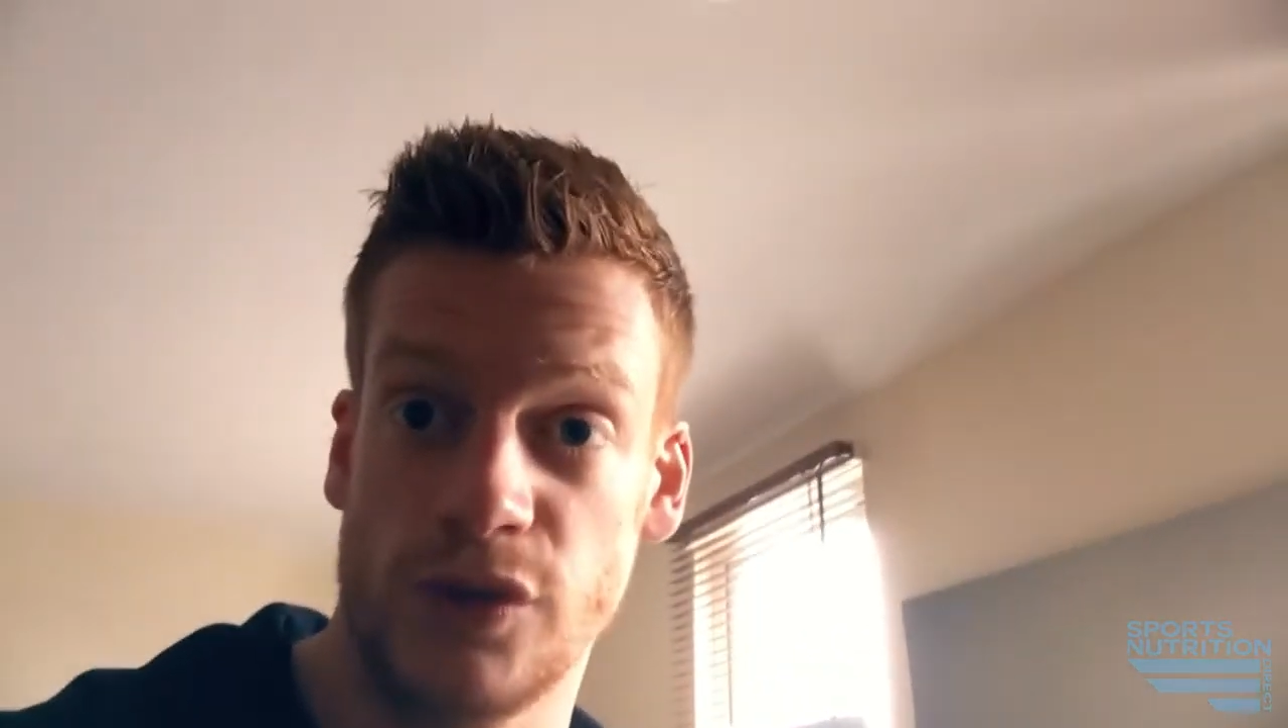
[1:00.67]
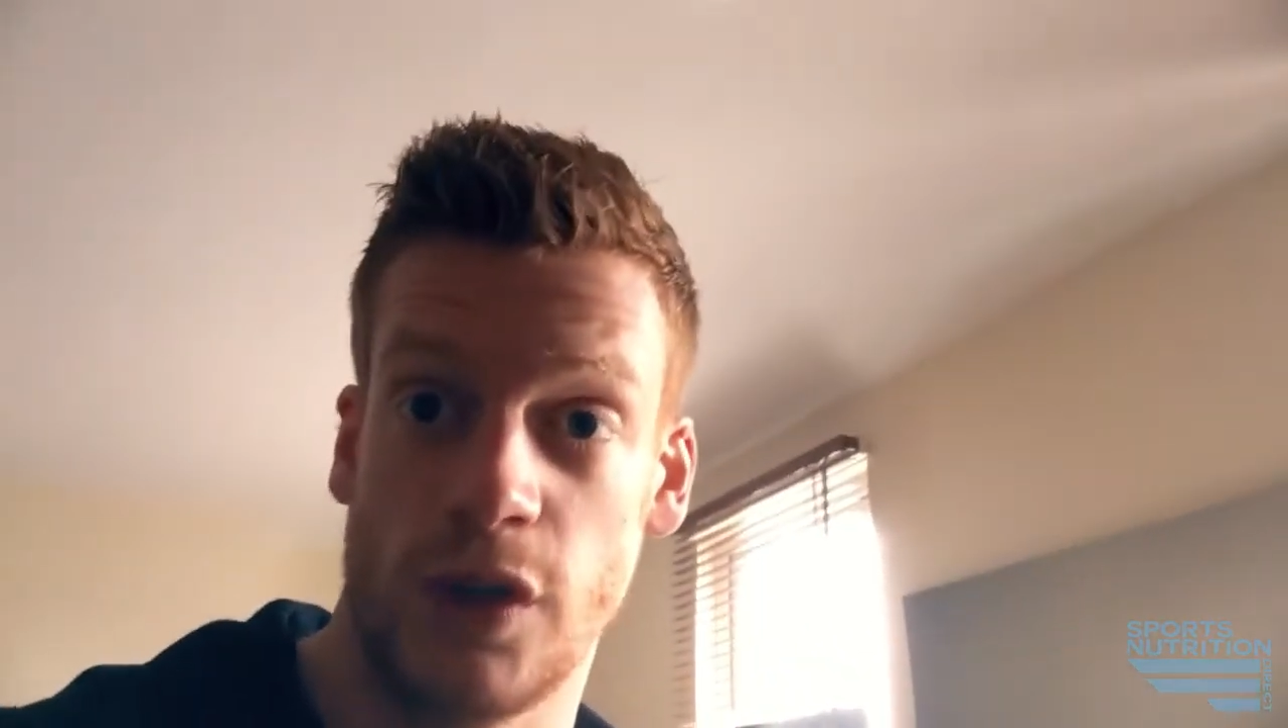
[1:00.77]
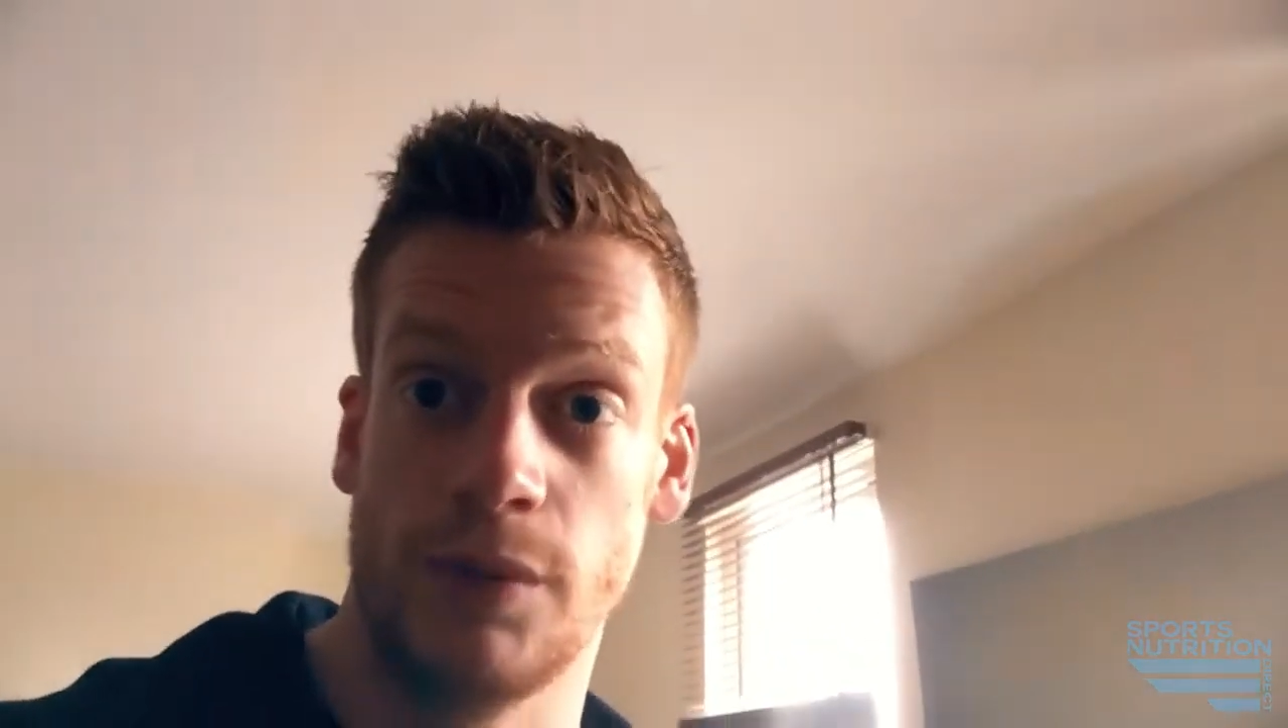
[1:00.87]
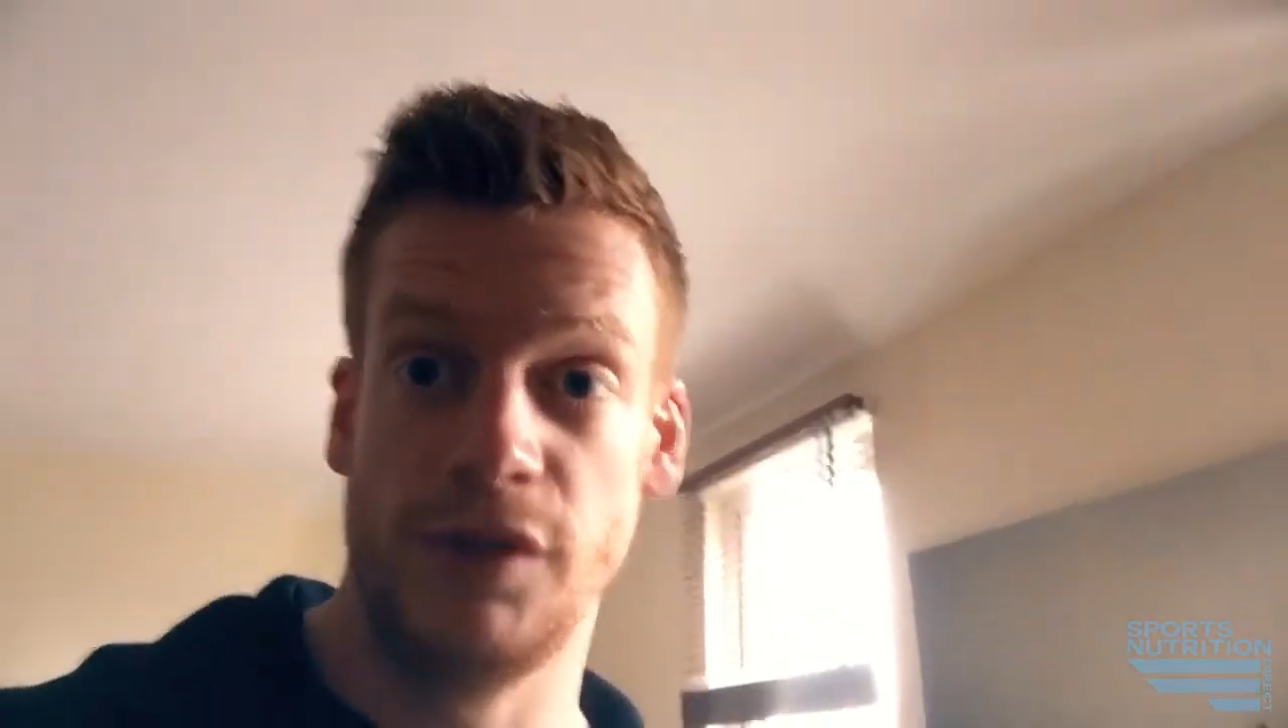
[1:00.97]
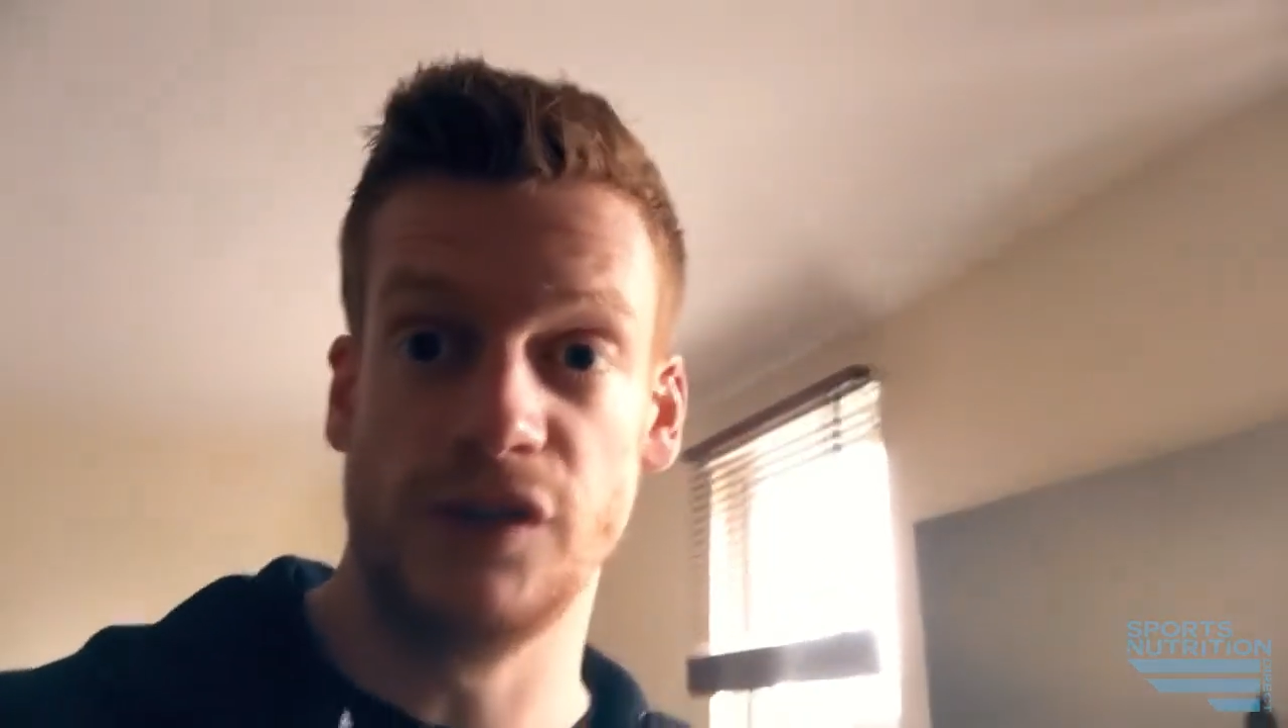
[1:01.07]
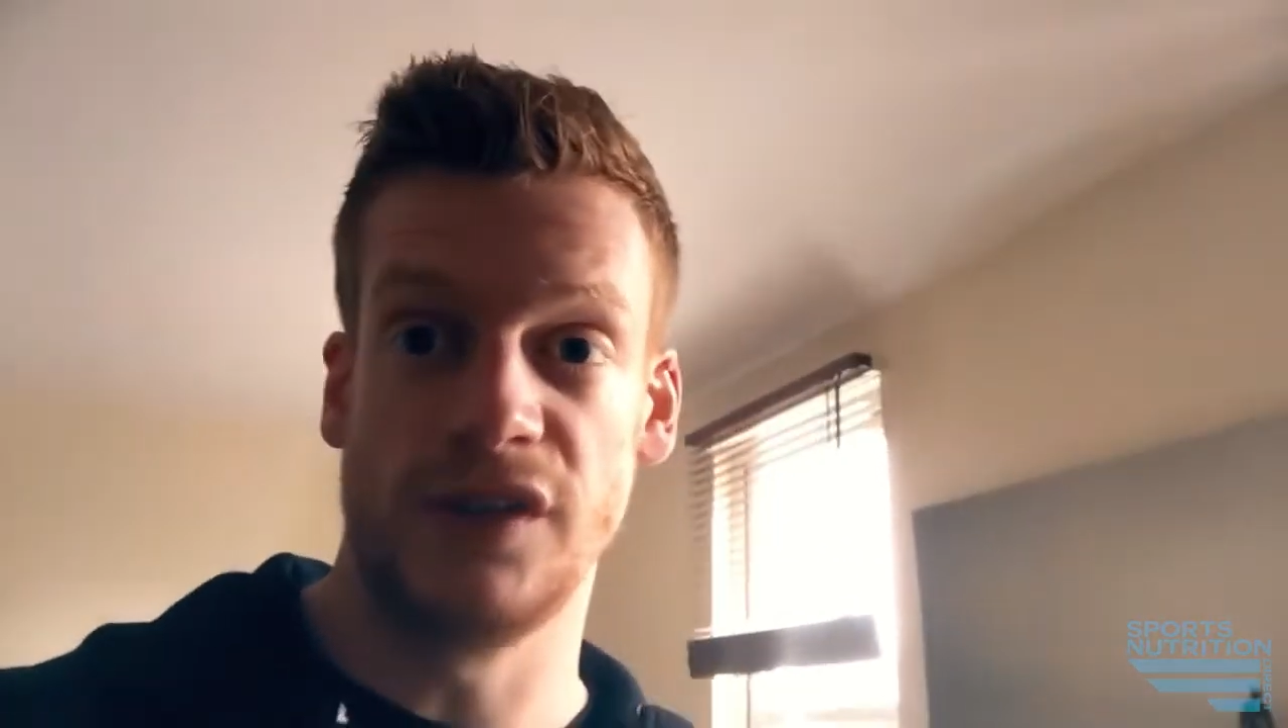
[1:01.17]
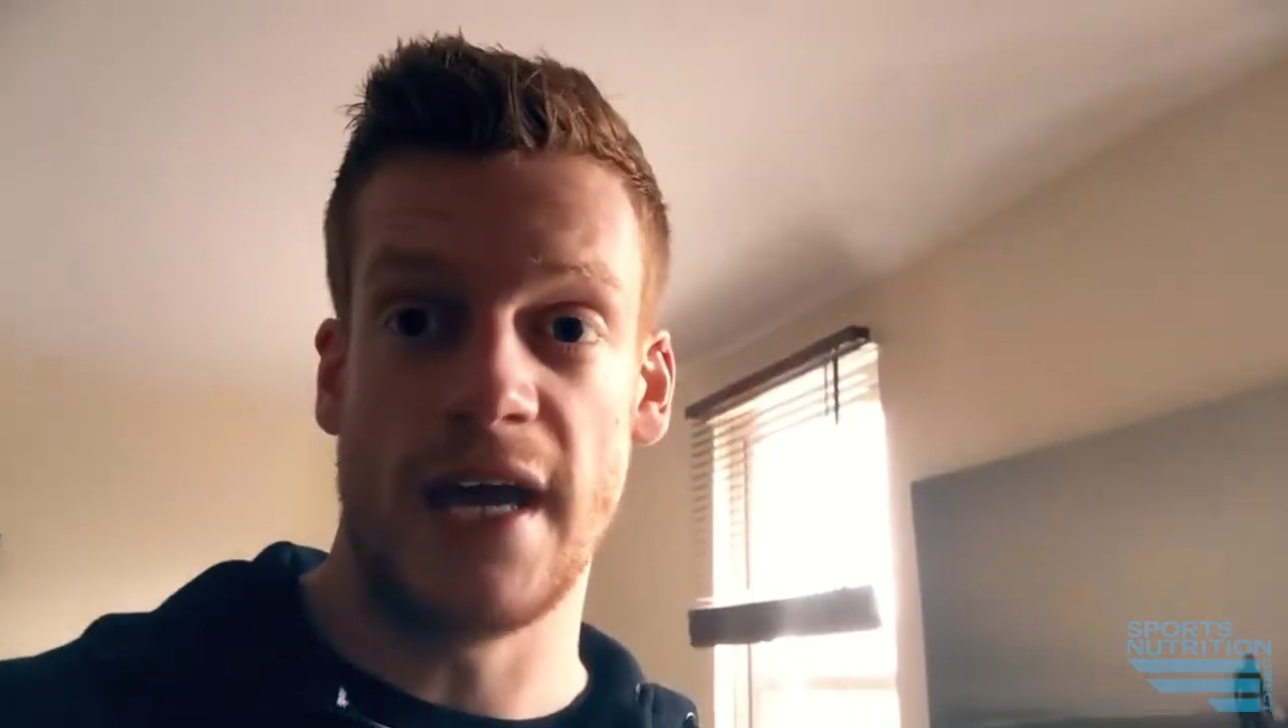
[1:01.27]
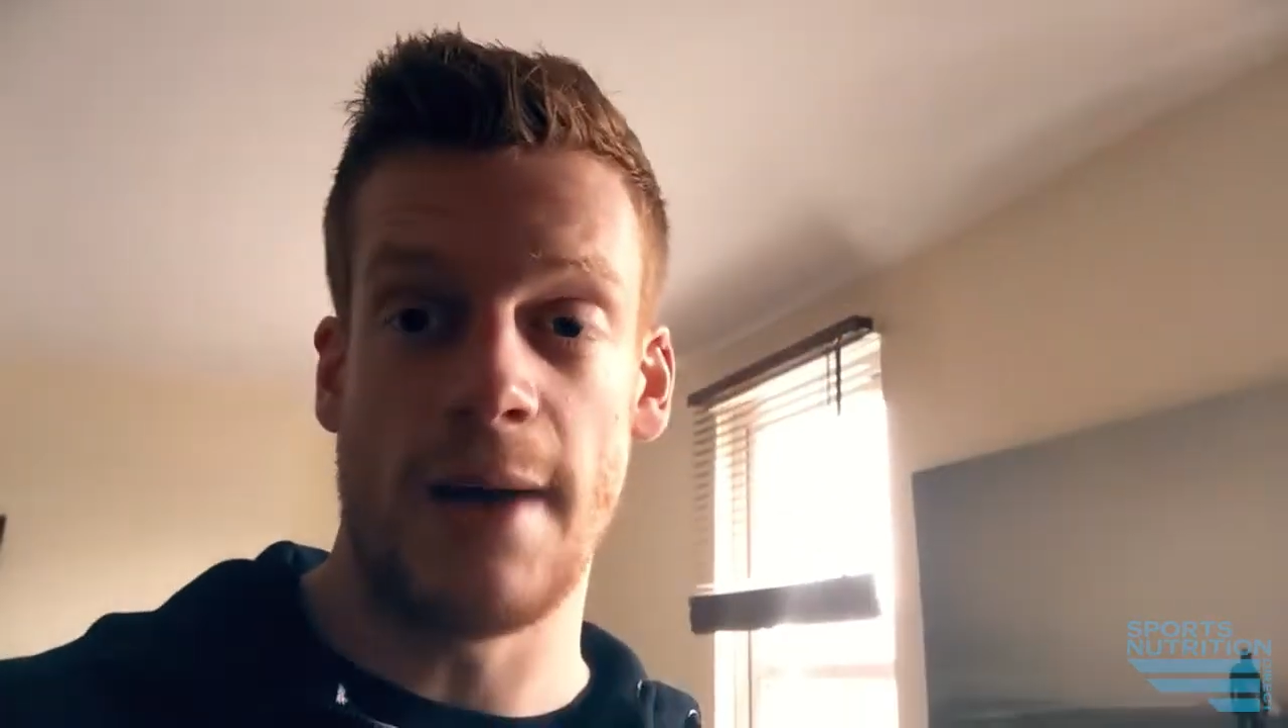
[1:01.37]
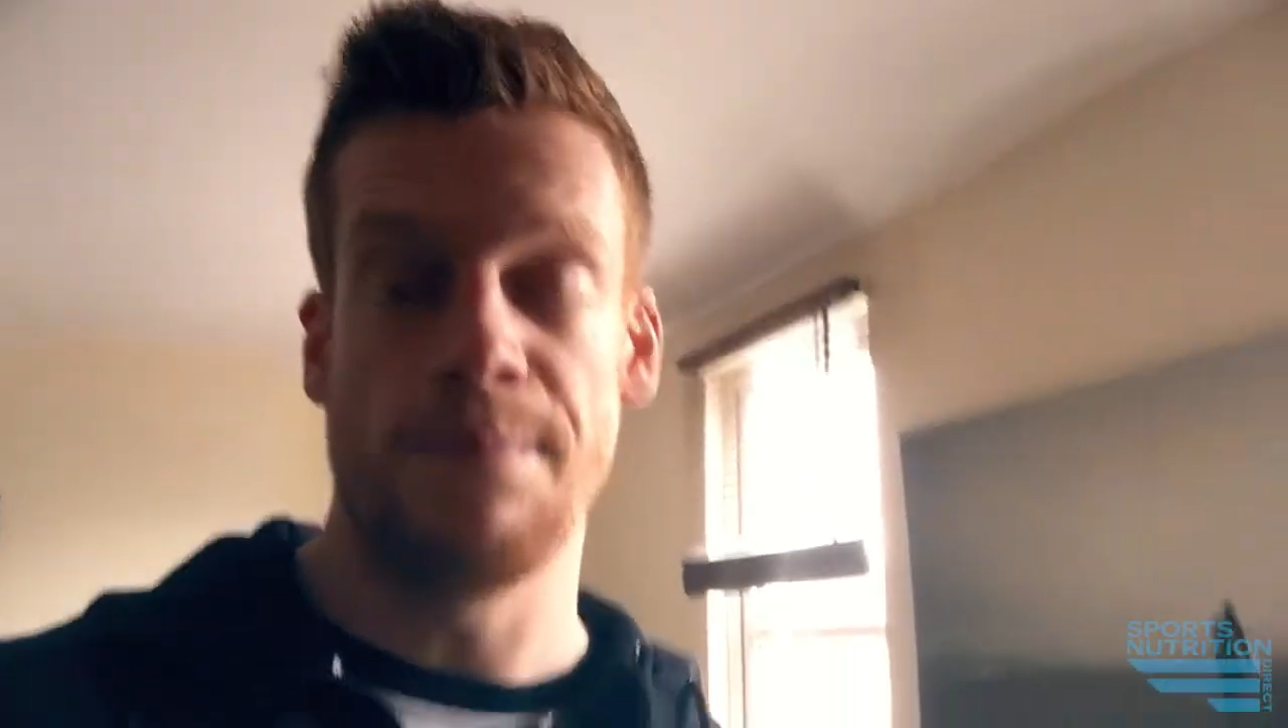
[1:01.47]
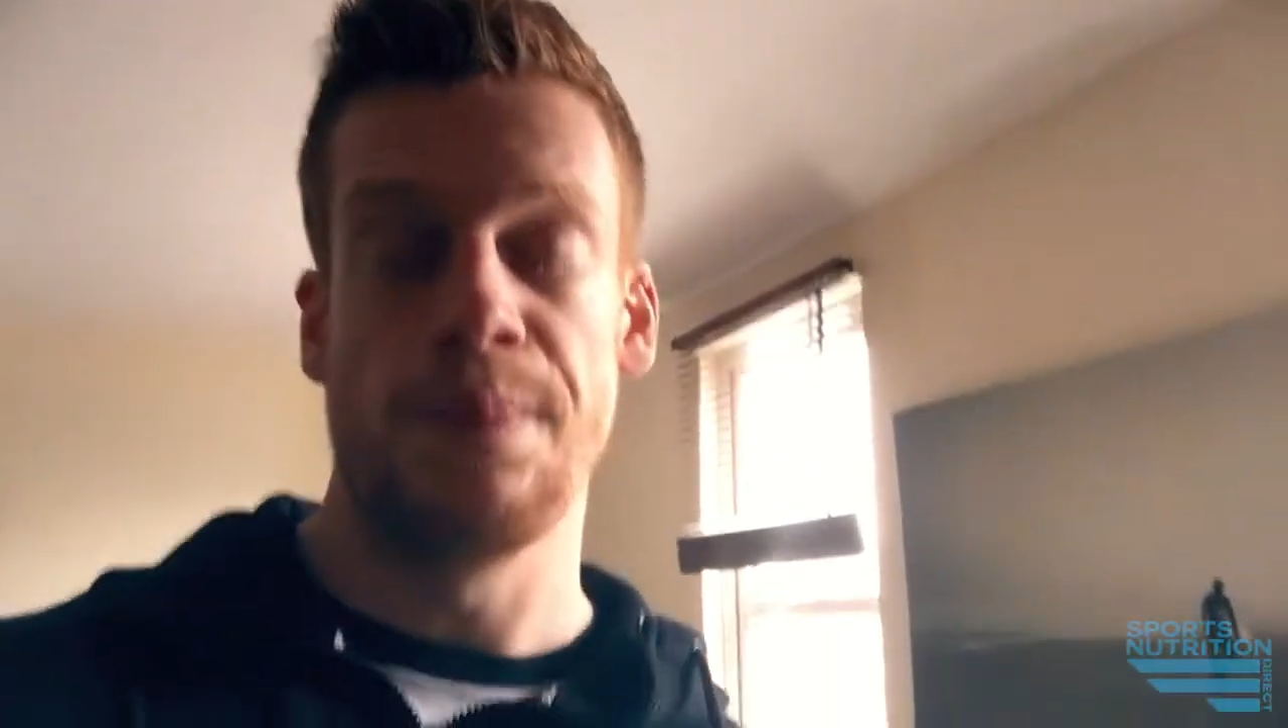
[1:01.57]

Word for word: so I'm going to be using that.